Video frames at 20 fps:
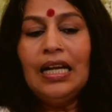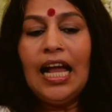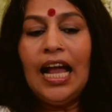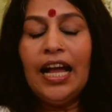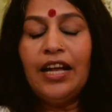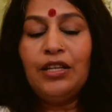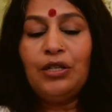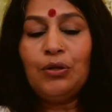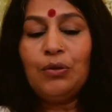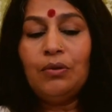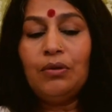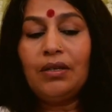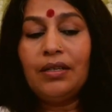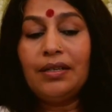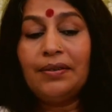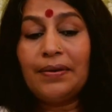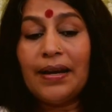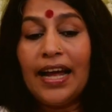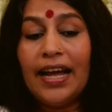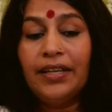And to
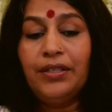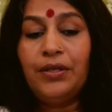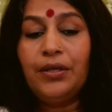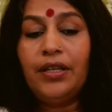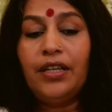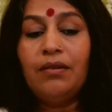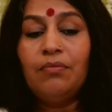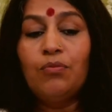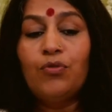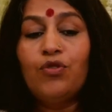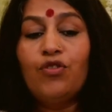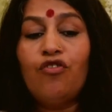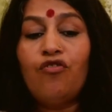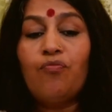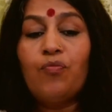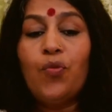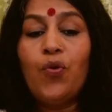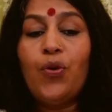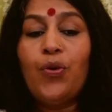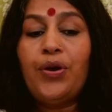gradually move
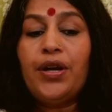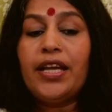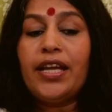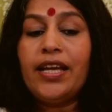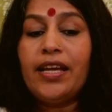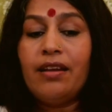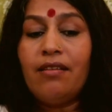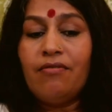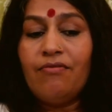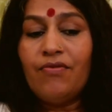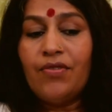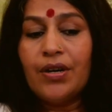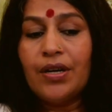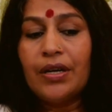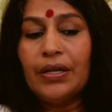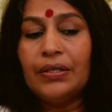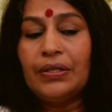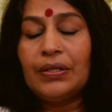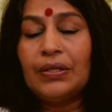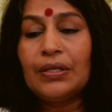more
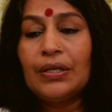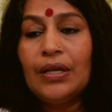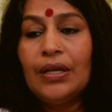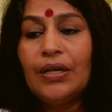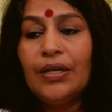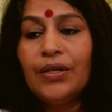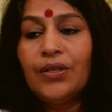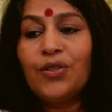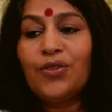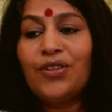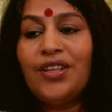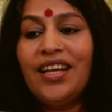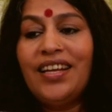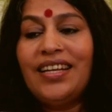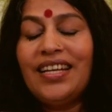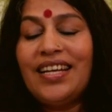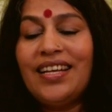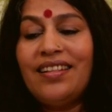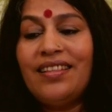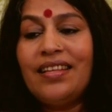inwards so
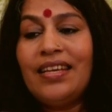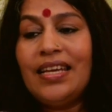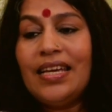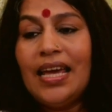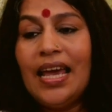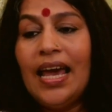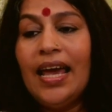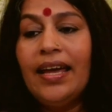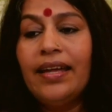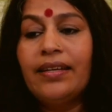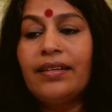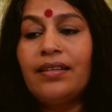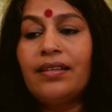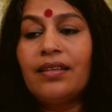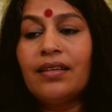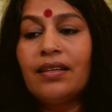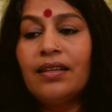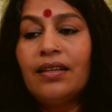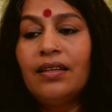that in the end,